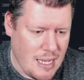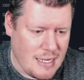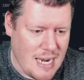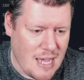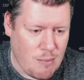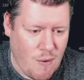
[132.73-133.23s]

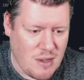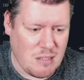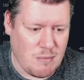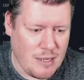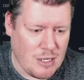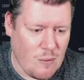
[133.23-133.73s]
Now the price of
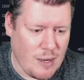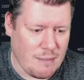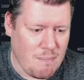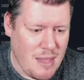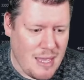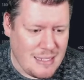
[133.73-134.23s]

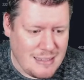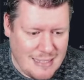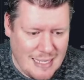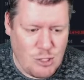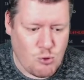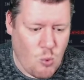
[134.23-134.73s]
Bitcoin
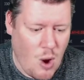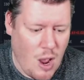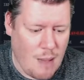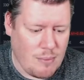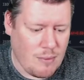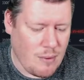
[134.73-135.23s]
did
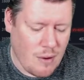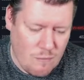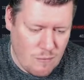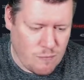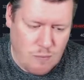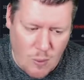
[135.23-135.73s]
drop
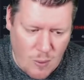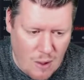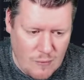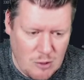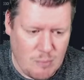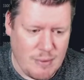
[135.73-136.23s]
for a
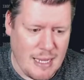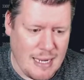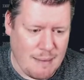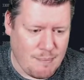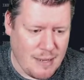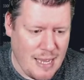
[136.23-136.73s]
little
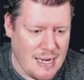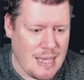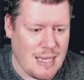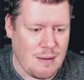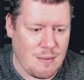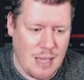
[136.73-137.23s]
bit, but
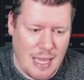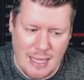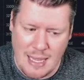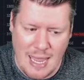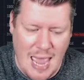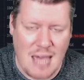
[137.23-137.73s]

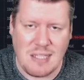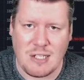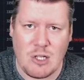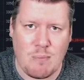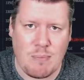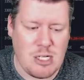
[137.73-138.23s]
it has a
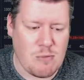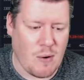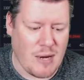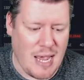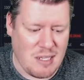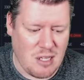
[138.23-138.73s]
new
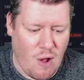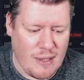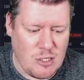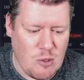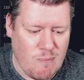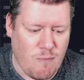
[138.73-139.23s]
benchmark. It has all that
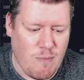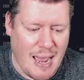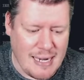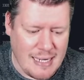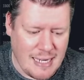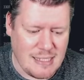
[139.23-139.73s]
new
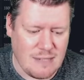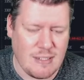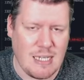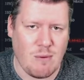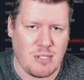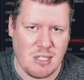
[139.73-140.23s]
buying
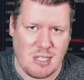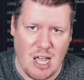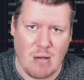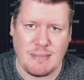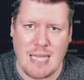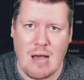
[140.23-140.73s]
activity, which has
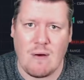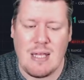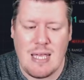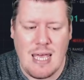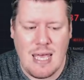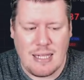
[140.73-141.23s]
helped out
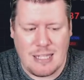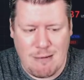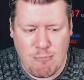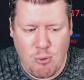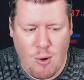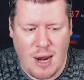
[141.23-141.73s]
the
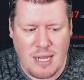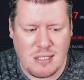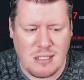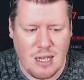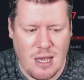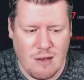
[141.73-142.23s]
price
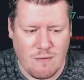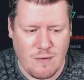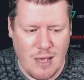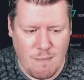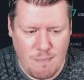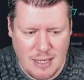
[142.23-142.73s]
of
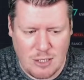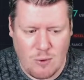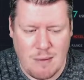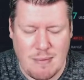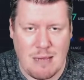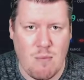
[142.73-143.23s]

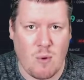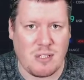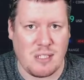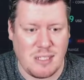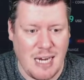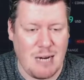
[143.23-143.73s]
Bitcoin being more
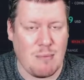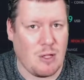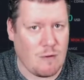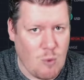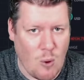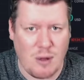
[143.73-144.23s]
sustainable.
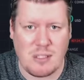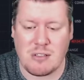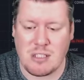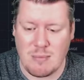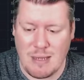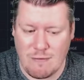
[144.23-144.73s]
Of course, there's
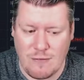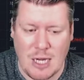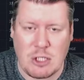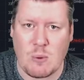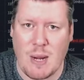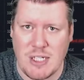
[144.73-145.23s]
going to be
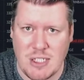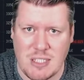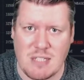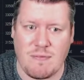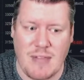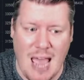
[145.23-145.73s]
fluctuations
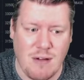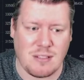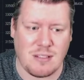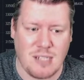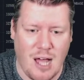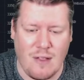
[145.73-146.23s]
of
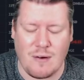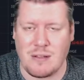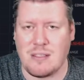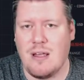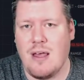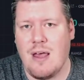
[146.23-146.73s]
thousands of
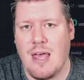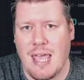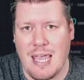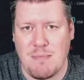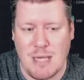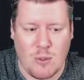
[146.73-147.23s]
dollars
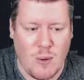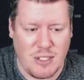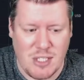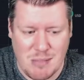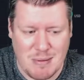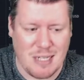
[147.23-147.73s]
in Bitcoin
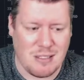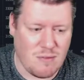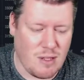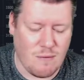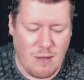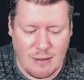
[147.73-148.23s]
just because of
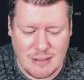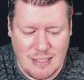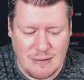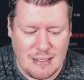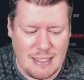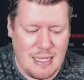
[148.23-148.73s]
all the
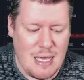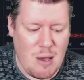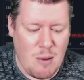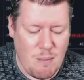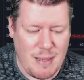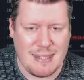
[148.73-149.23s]
volatility,
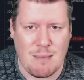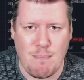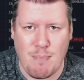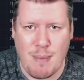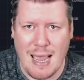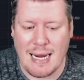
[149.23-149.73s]
but the
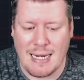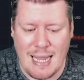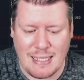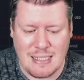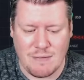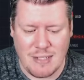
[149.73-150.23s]
buying
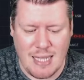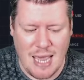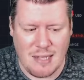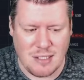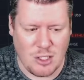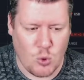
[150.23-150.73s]
activity
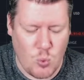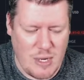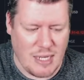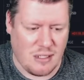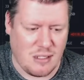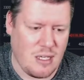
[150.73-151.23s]
has
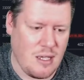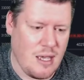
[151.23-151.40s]
increased.